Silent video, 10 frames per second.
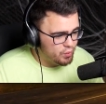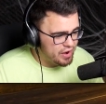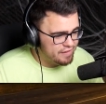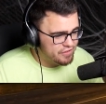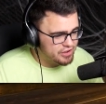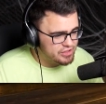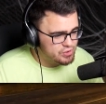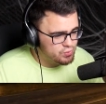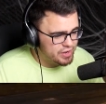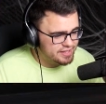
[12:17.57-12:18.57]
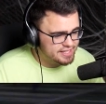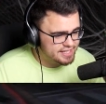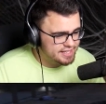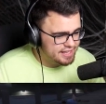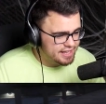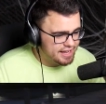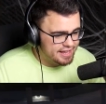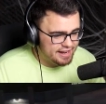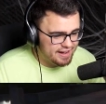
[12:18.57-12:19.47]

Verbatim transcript: Wherever you went. And